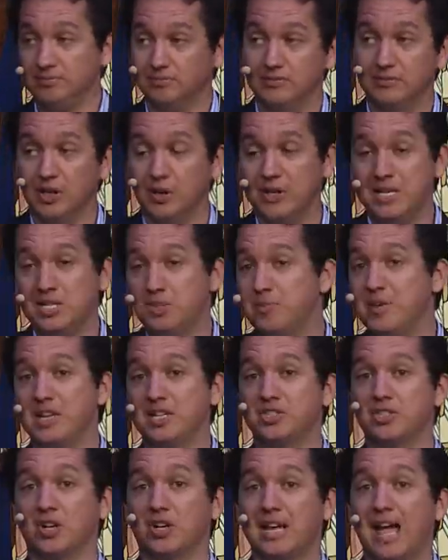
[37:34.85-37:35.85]
you know, he's being
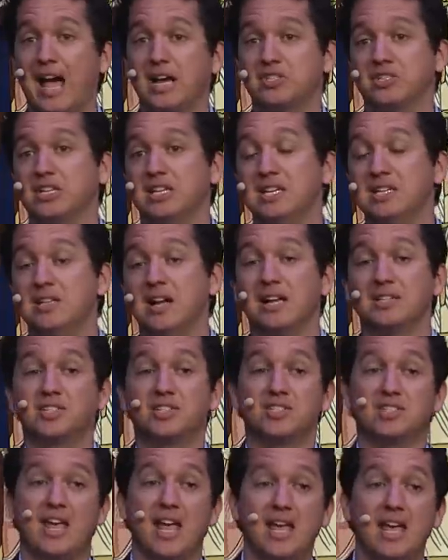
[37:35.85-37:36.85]
sarcastic. He's not
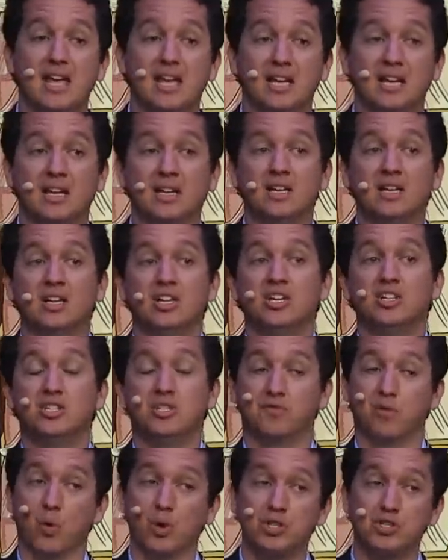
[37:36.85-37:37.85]
saying
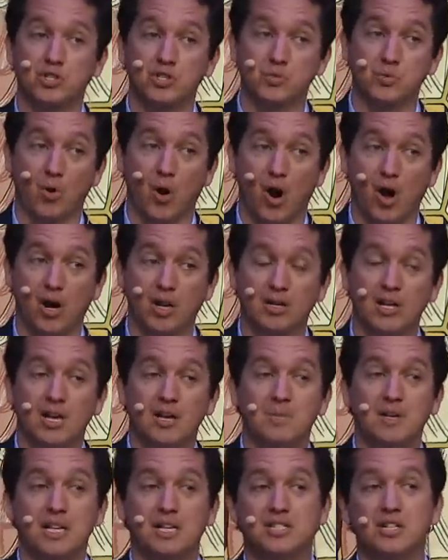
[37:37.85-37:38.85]
divorce is wrong
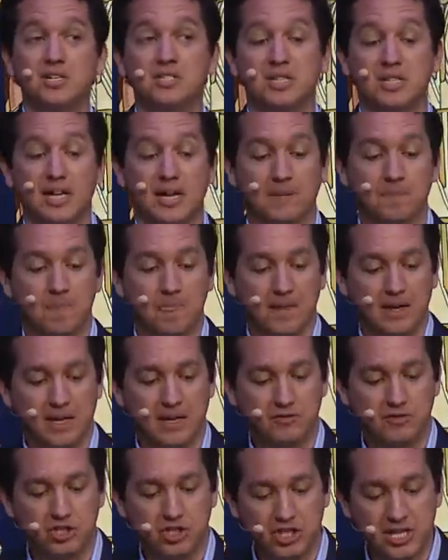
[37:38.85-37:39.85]
because here's the thing
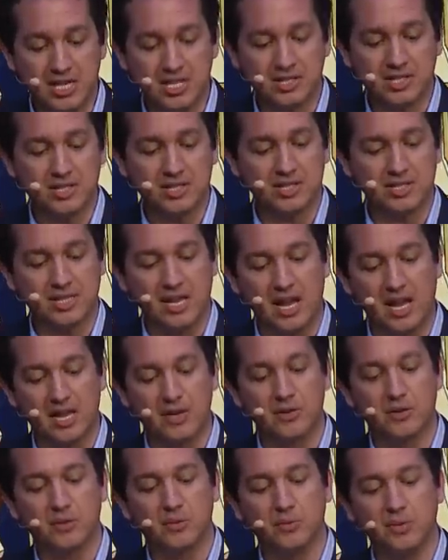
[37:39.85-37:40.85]
if Jesus
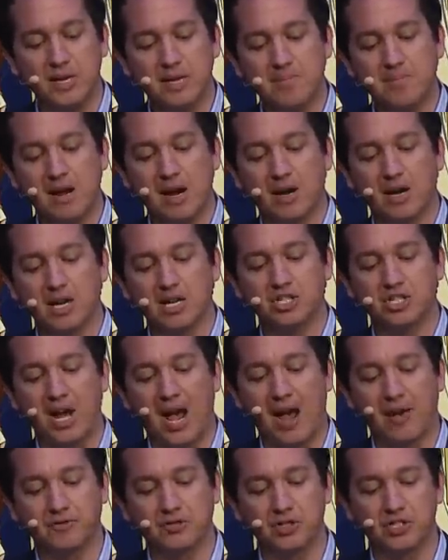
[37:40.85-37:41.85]
said remarriage
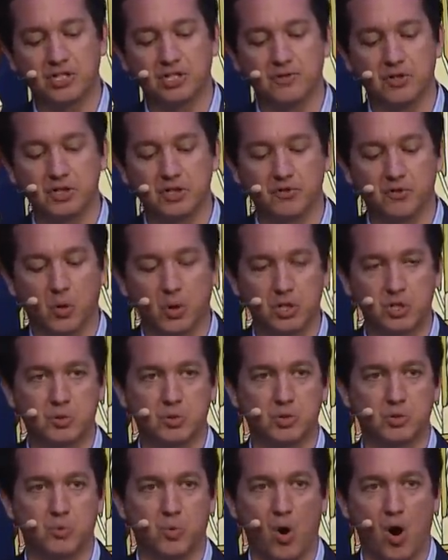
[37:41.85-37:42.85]
after civil divorce
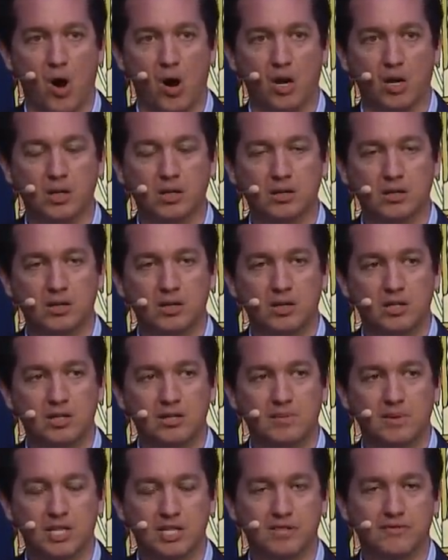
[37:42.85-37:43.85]
was wrong
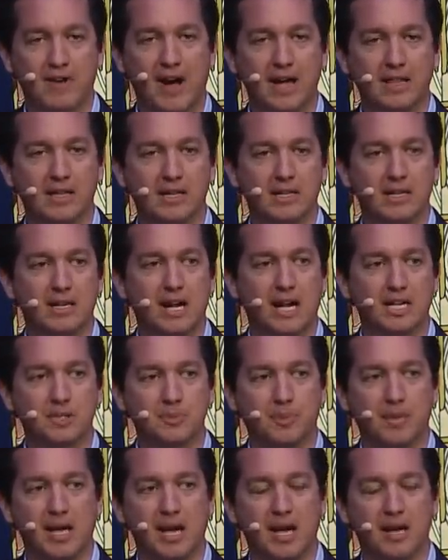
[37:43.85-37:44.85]
because it violated God's
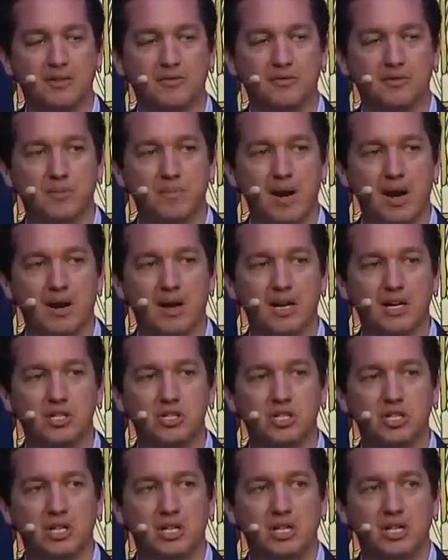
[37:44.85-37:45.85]
plan for
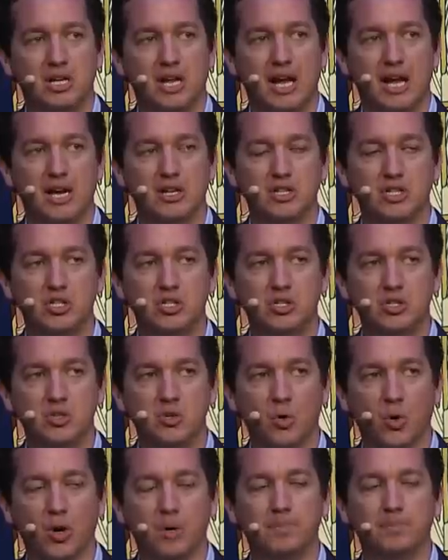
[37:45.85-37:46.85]
marriage and
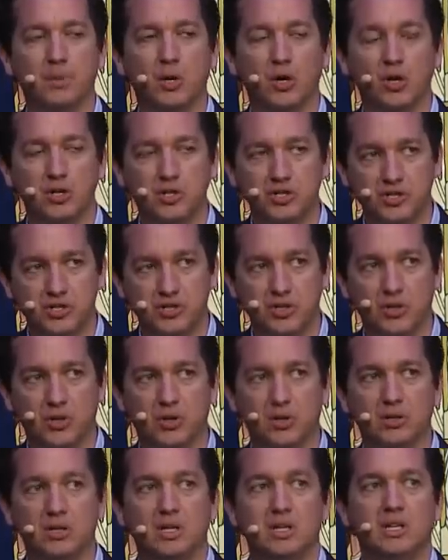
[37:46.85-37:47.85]
your
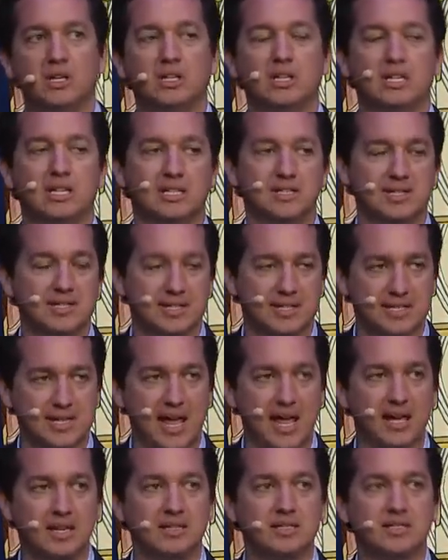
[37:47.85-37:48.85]
personal
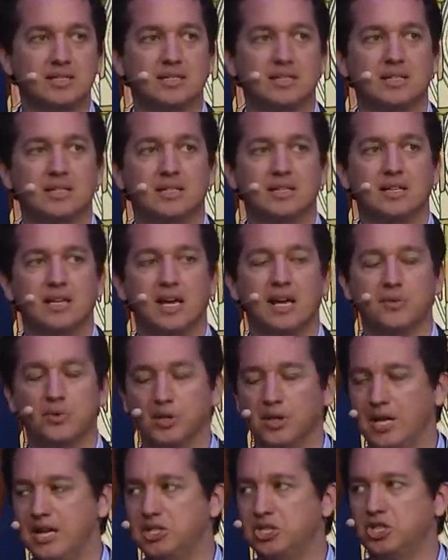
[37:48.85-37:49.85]
consent and
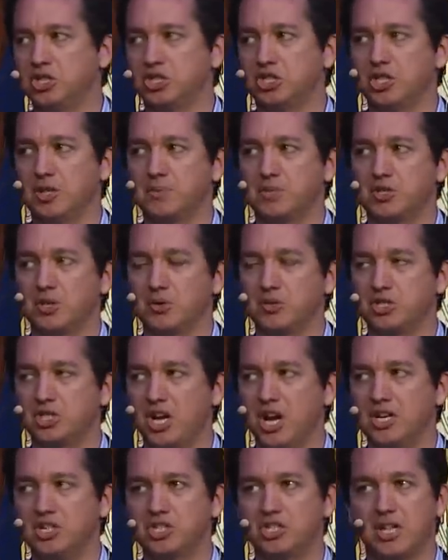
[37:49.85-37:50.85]
relationships don't
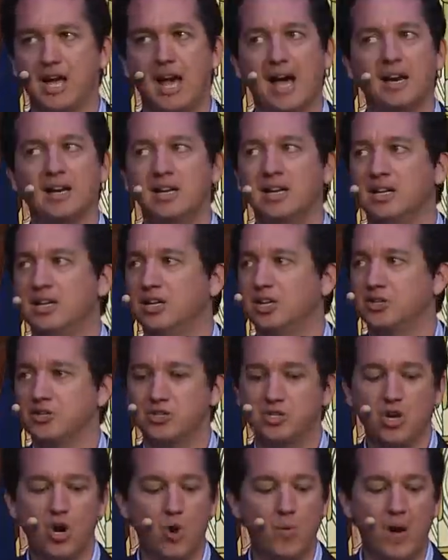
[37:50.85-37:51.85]
change that, there's
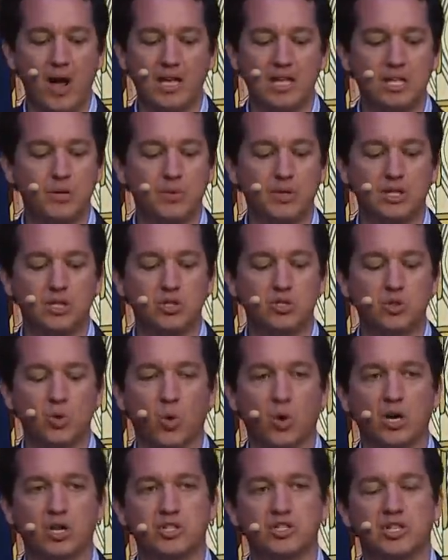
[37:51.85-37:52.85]
no way he would
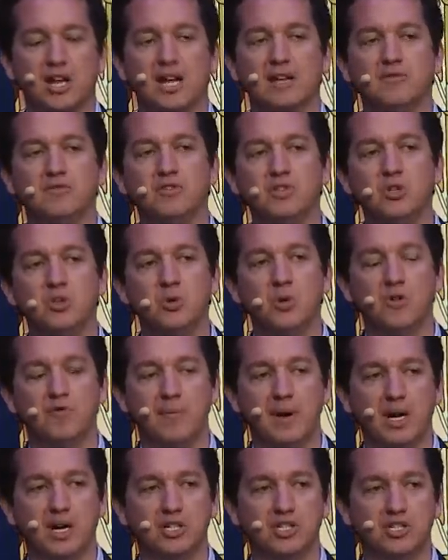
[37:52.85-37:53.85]
endorse a view of
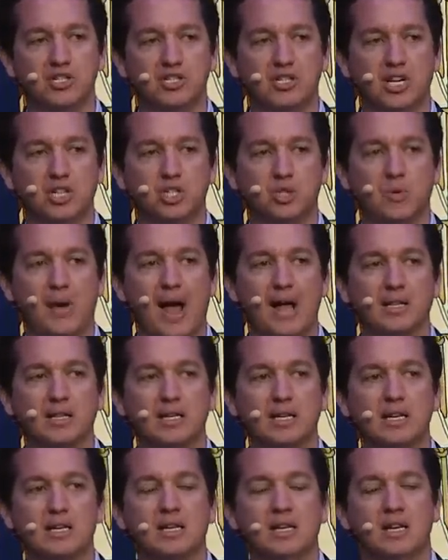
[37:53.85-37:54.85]
marriage and
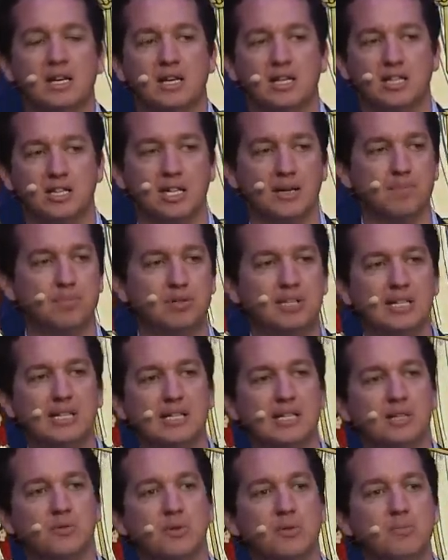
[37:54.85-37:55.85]
sexuality
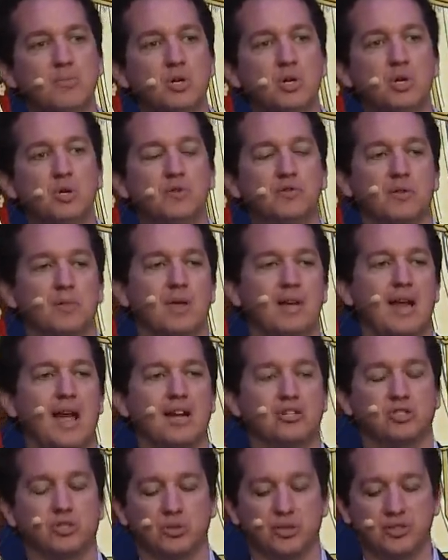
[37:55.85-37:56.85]
completely removed from the
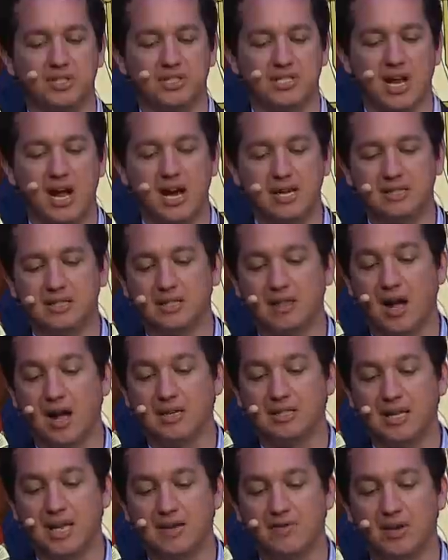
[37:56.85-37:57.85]
natural design that
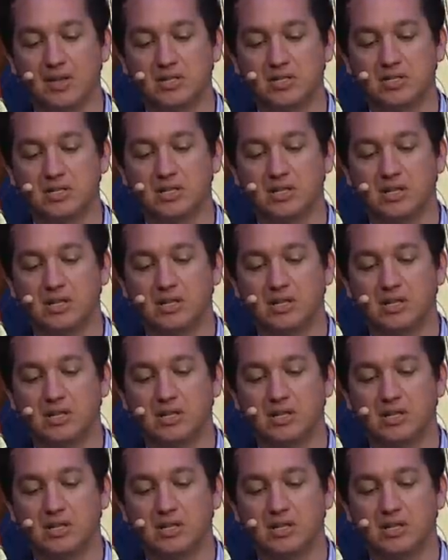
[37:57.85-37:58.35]
God gave us.